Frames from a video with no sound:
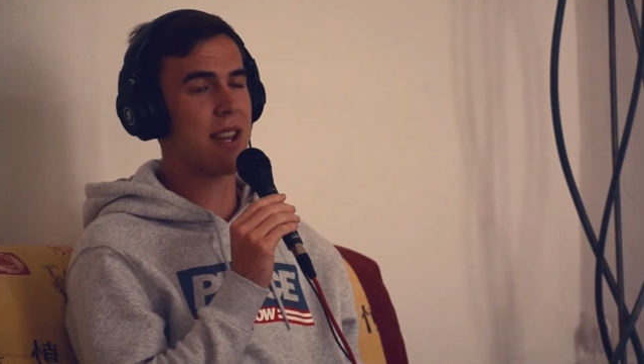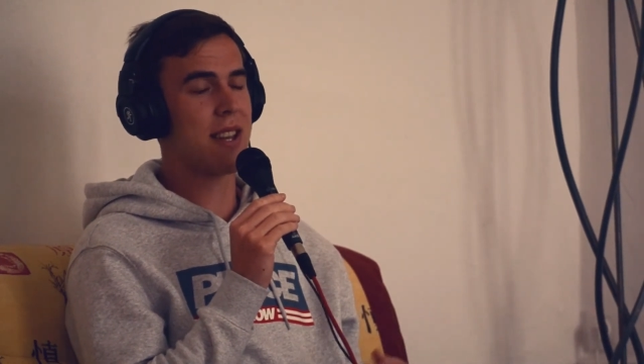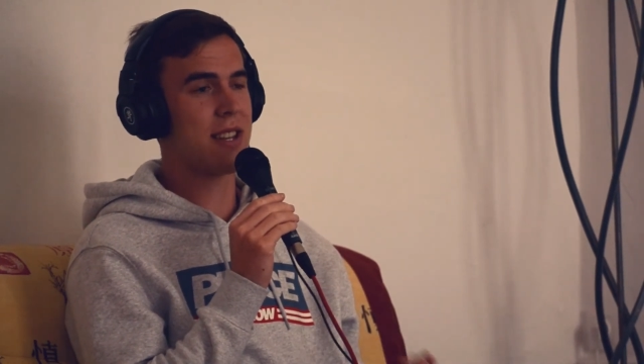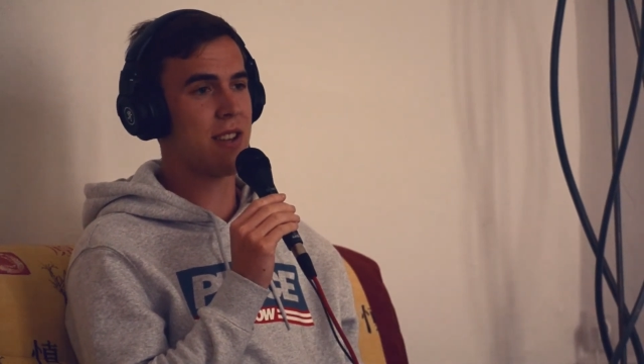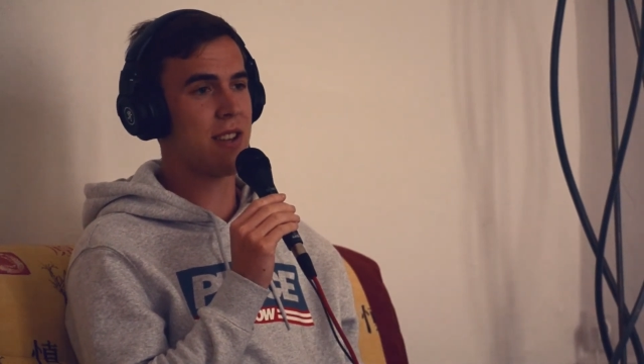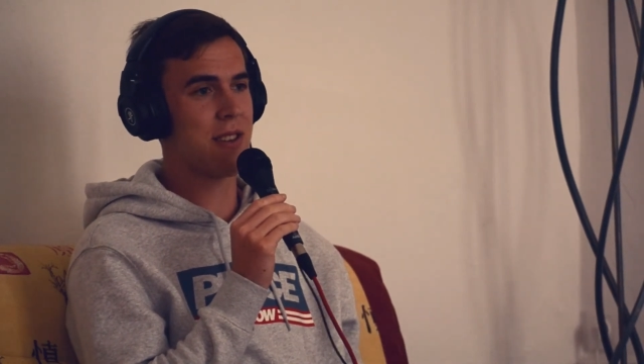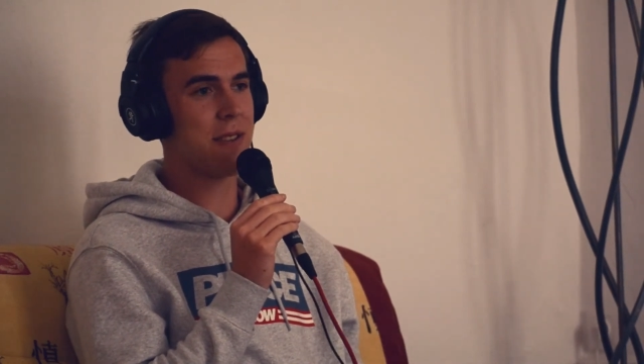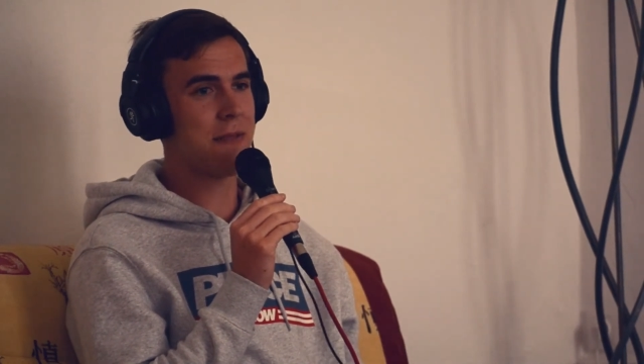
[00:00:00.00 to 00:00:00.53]

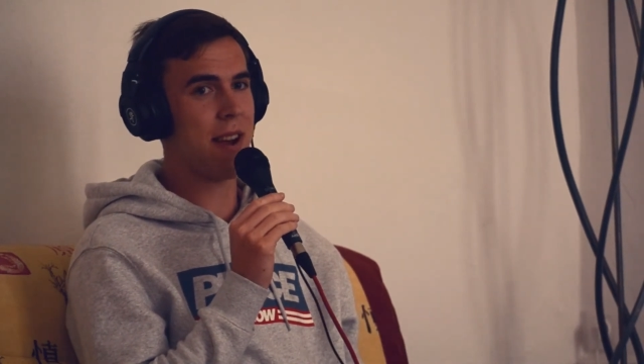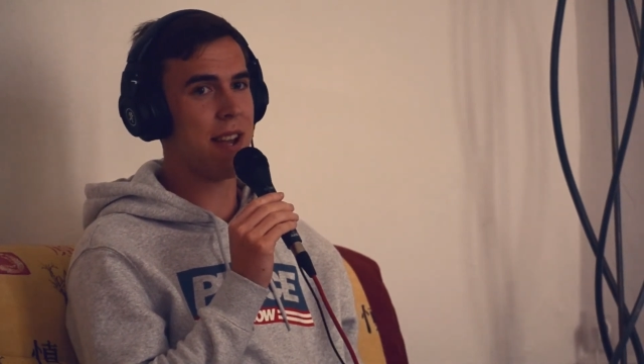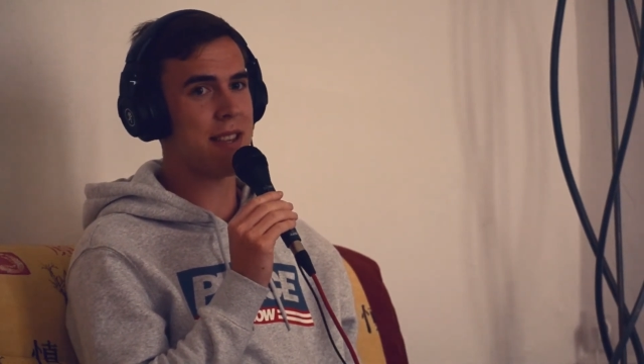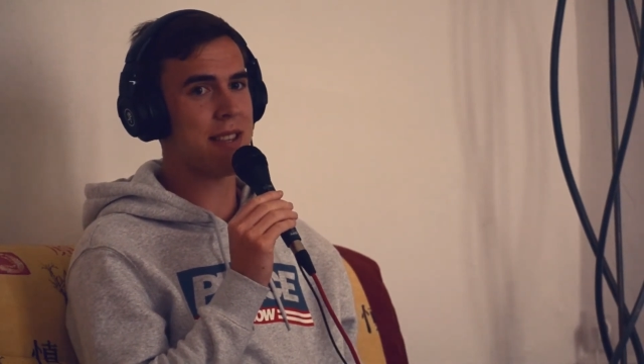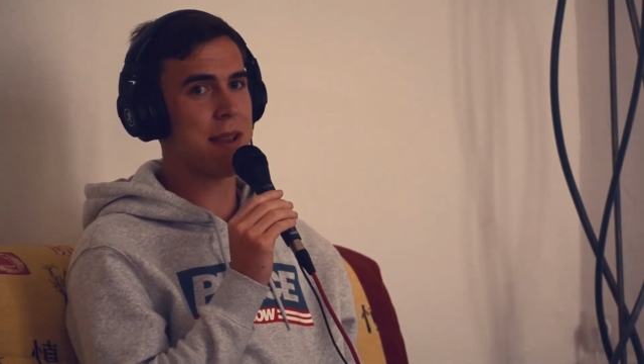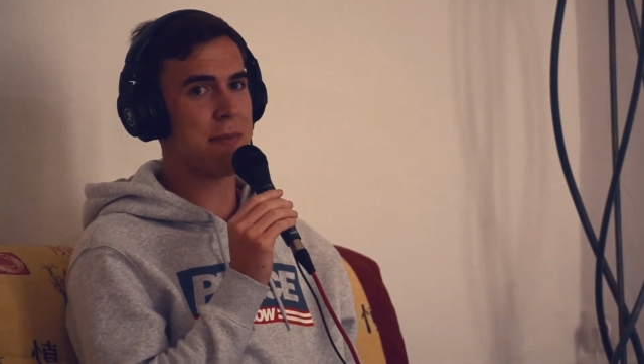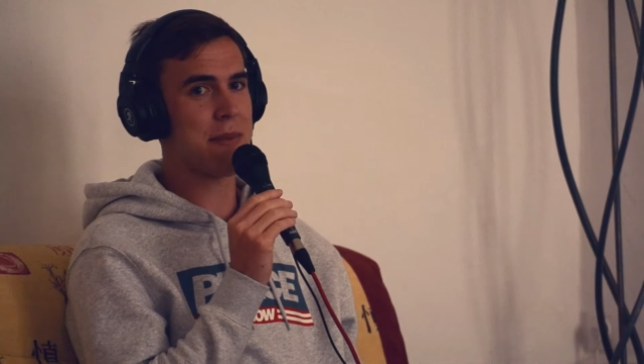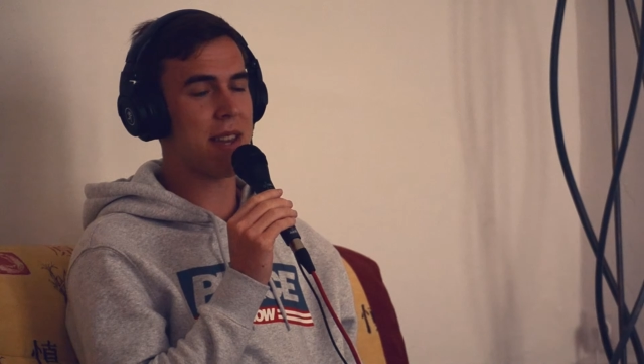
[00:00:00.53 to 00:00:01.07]
until you find
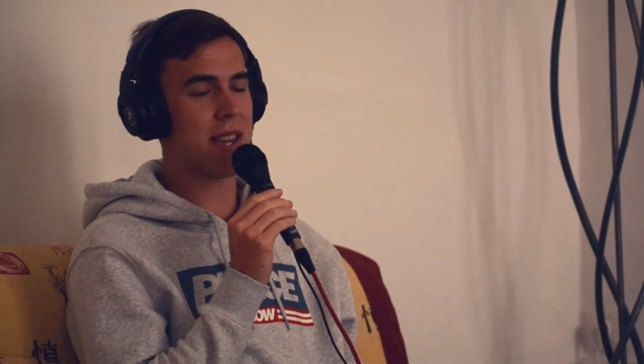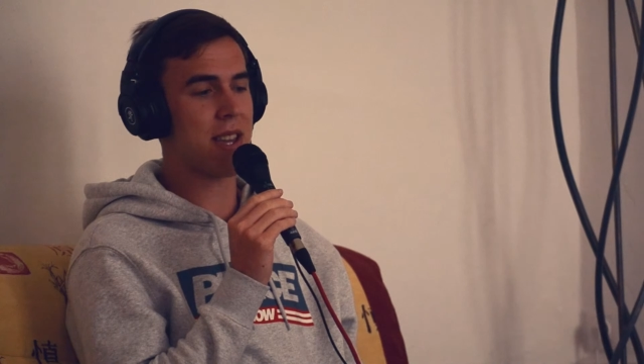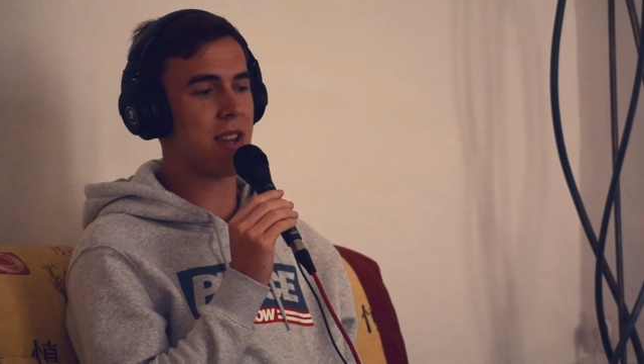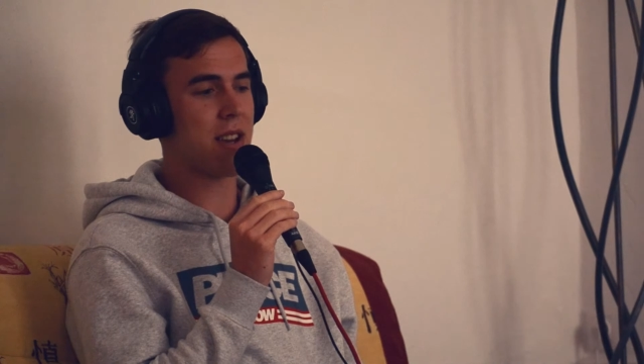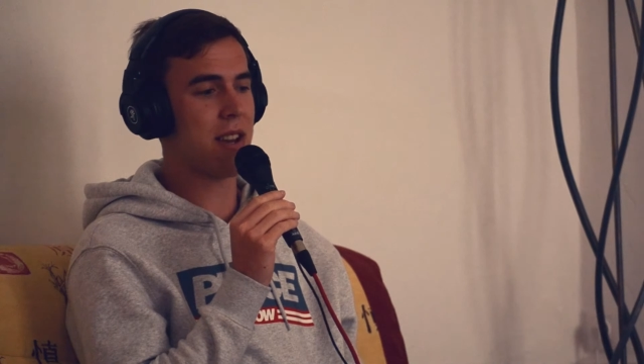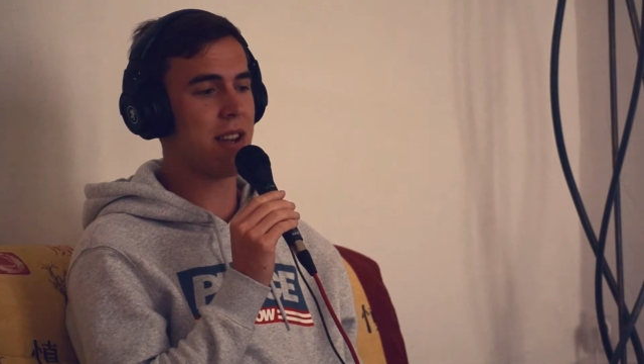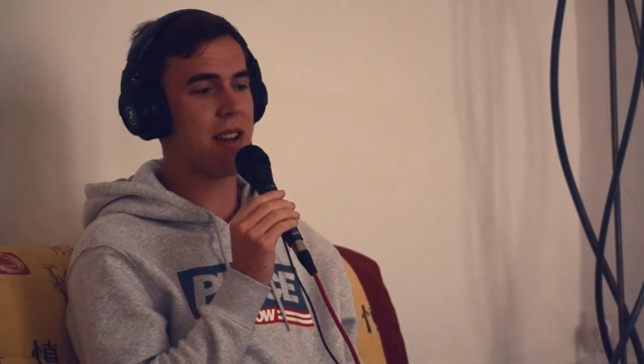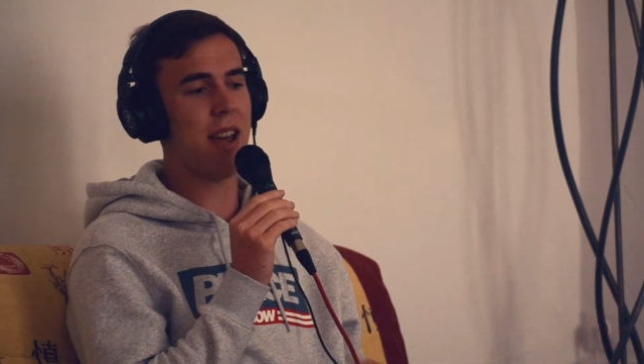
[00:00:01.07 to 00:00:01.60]
something
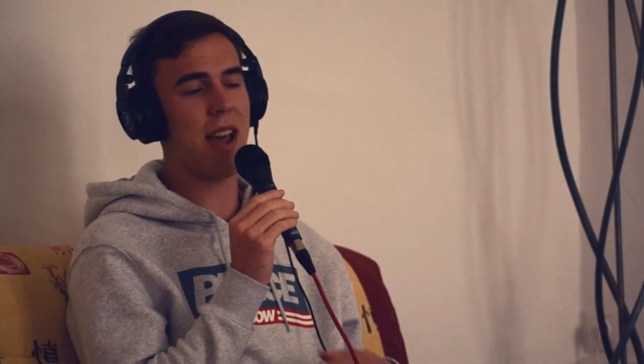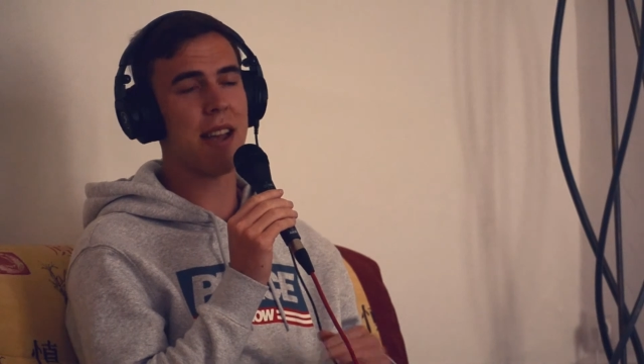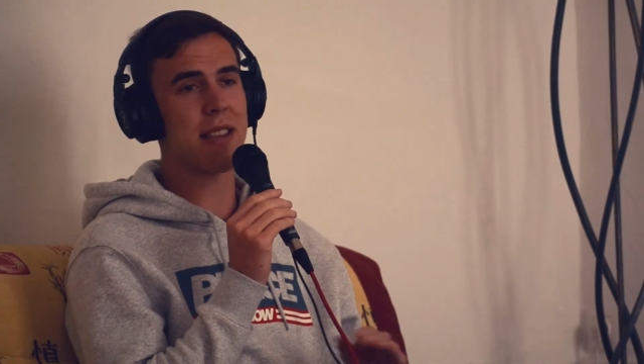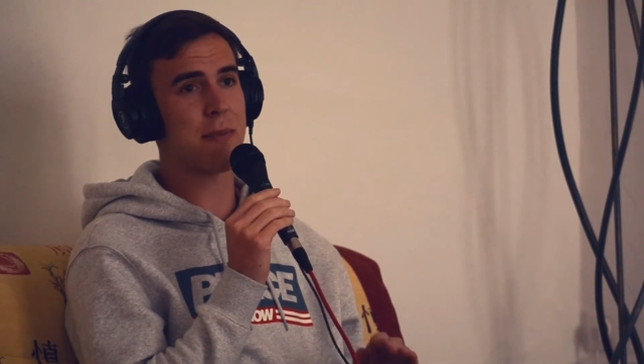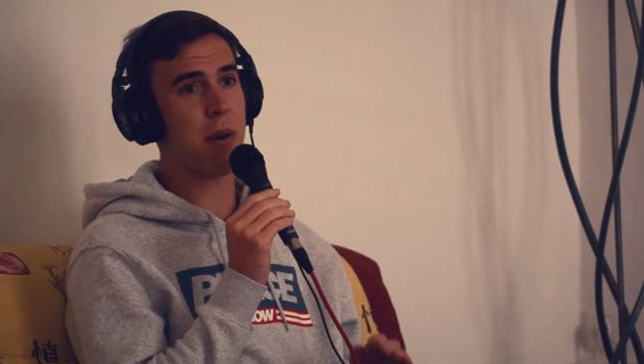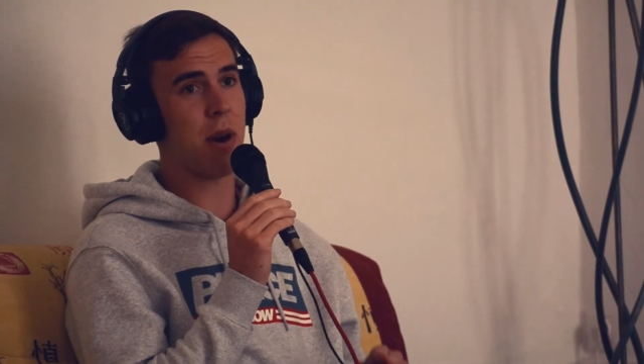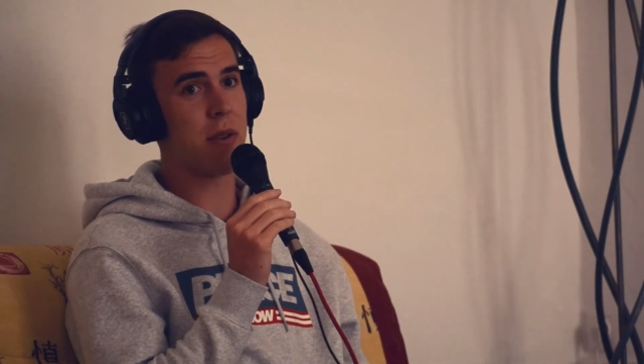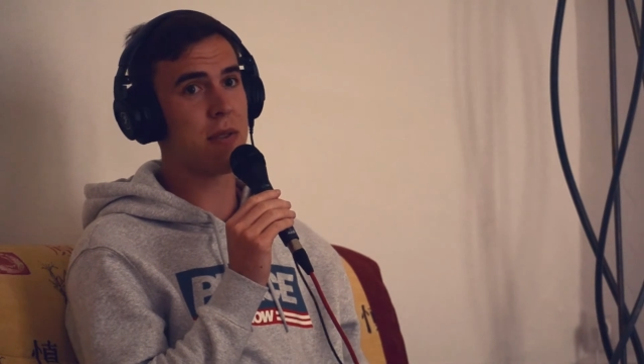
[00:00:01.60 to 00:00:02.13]
good as
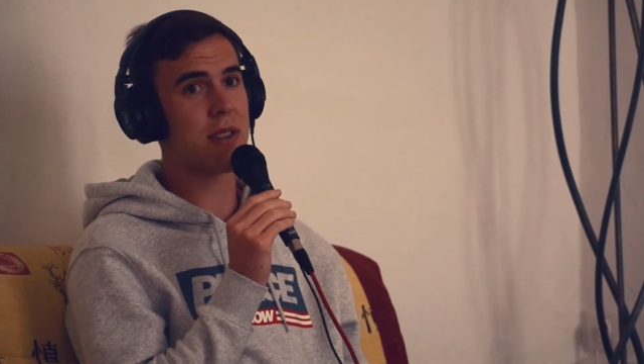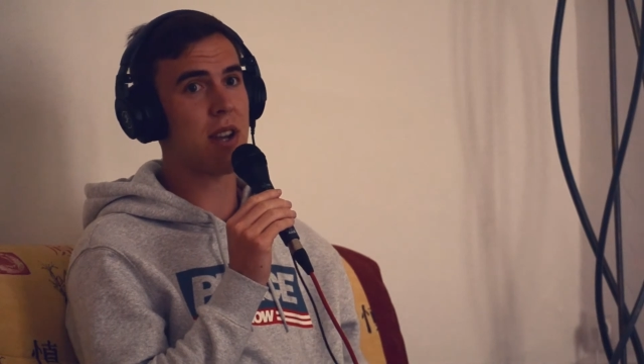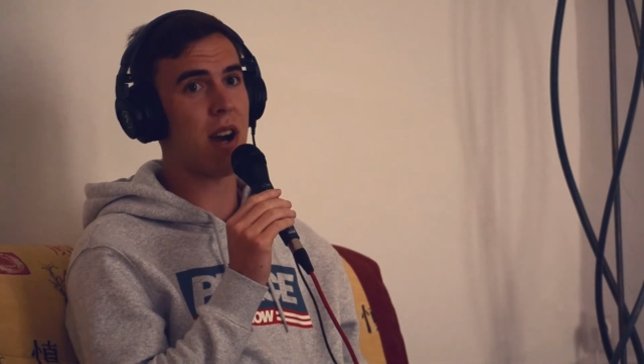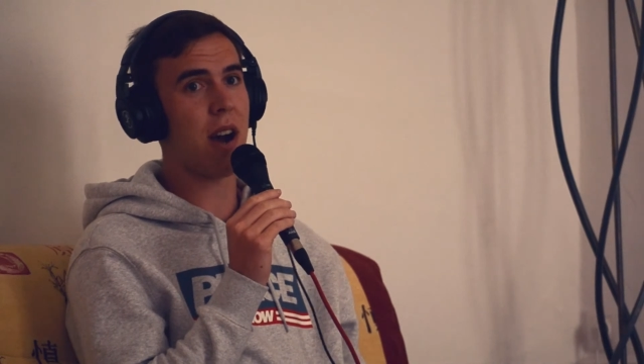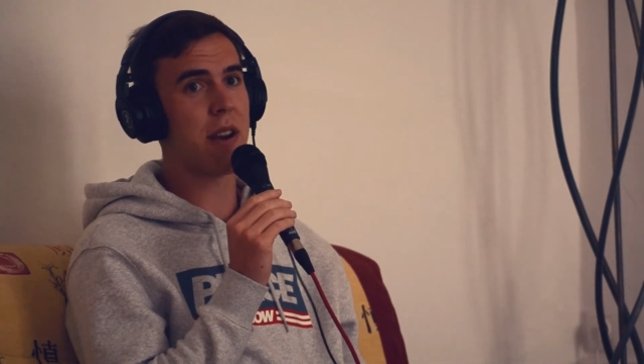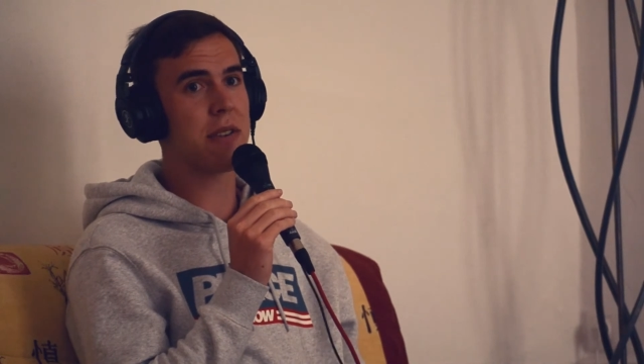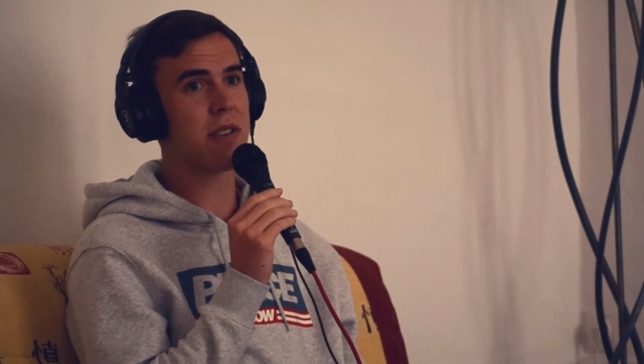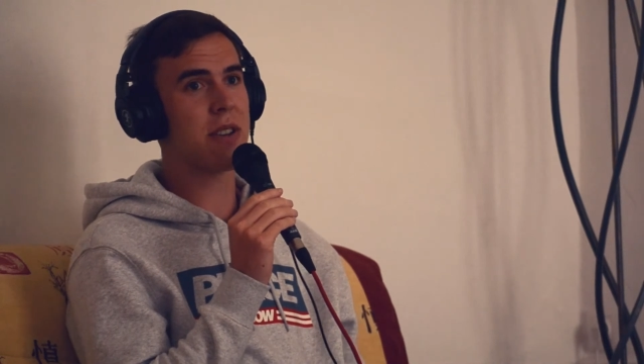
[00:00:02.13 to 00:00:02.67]
opposed to
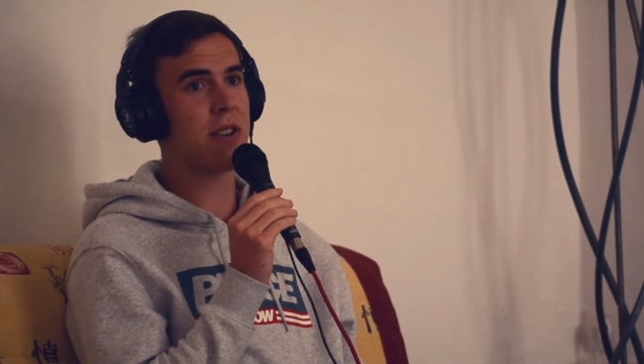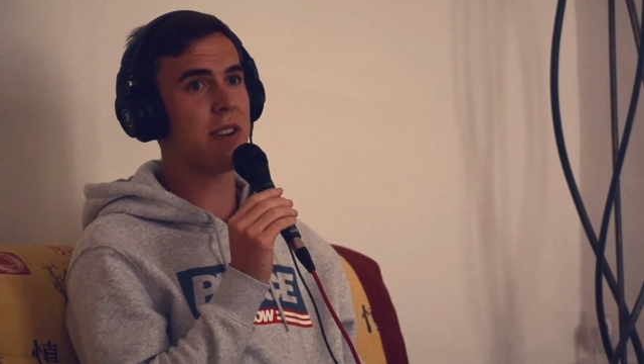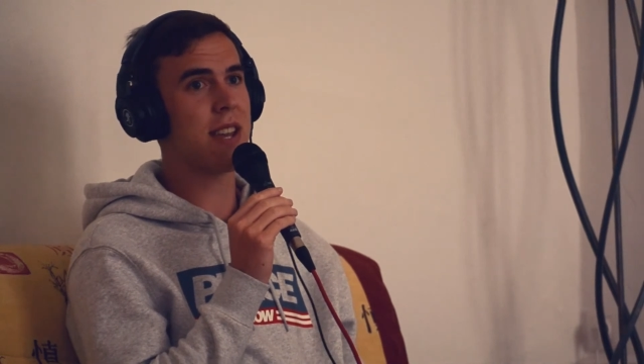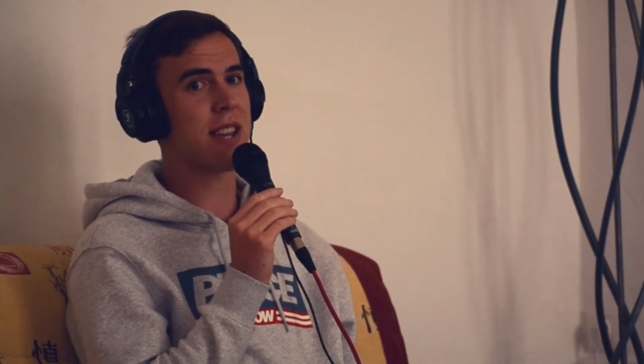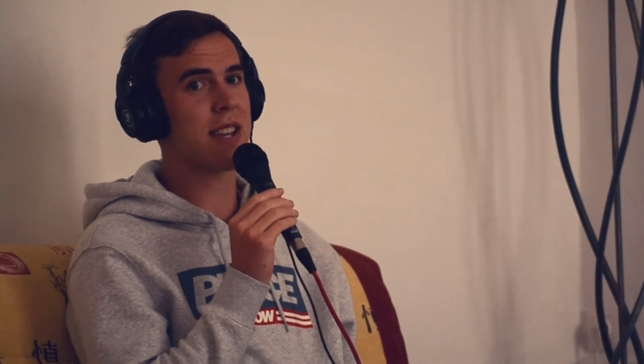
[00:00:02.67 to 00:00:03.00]
auto-tuning,